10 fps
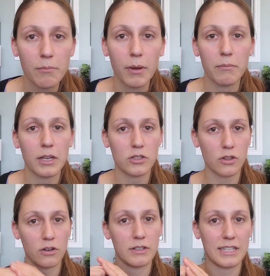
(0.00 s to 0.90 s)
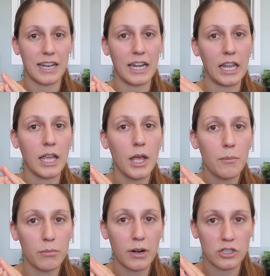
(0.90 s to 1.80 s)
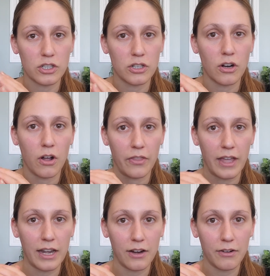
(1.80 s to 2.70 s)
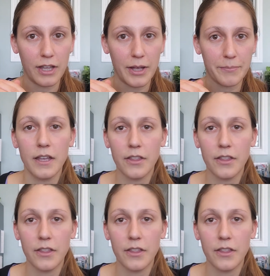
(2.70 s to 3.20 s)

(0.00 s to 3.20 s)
but make sure there isn't any pressure on that area.